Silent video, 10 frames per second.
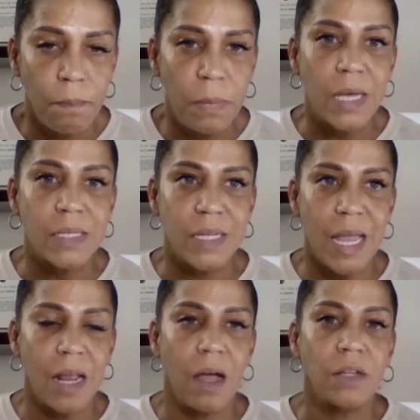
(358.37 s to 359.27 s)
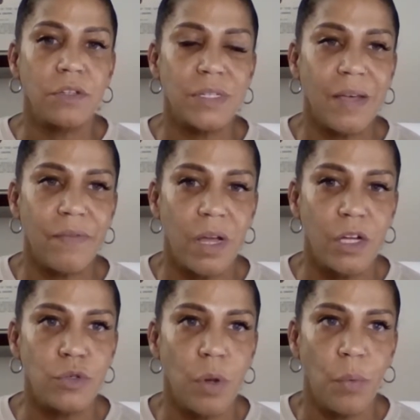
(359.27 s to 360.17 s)
Because again, under
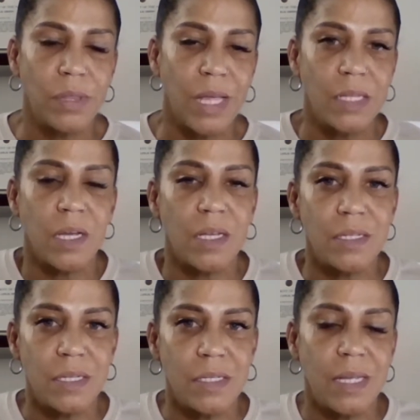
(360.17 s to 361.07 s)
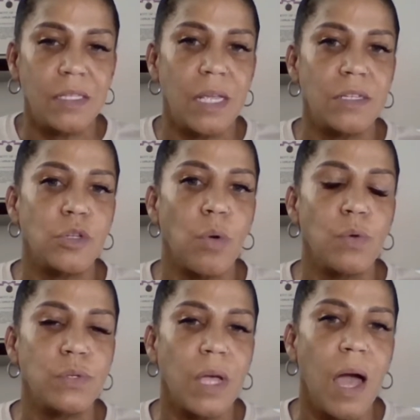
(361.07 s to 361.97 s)
700, what that does is that this
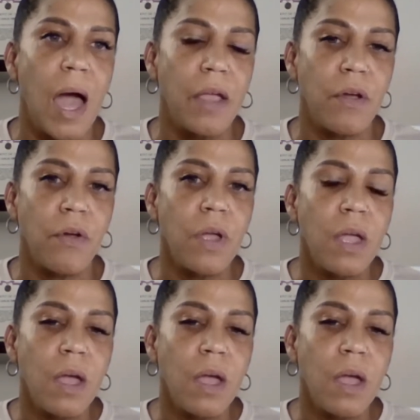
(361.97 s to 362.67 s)
shows a higher